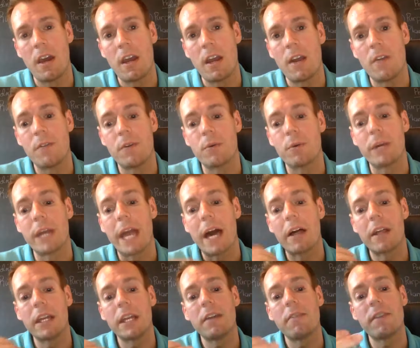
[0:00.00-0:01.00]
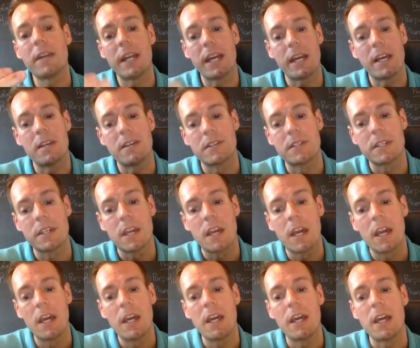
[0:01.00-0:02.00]
And the reality of it is
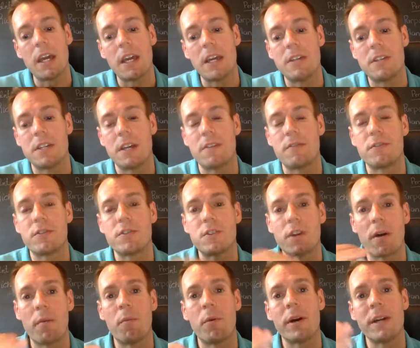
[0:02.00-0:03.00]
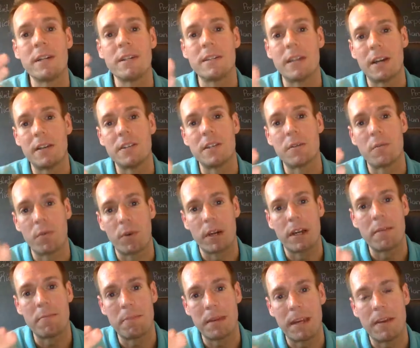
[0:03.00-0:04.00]
if someone doesn't want
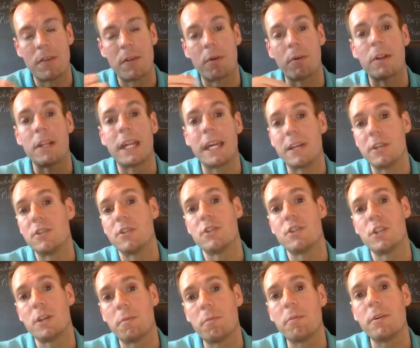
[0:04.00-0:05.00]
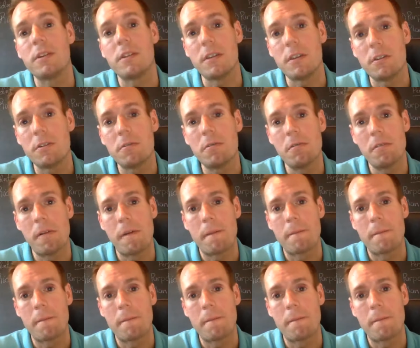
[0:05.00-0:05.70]
to be in the relationship with you,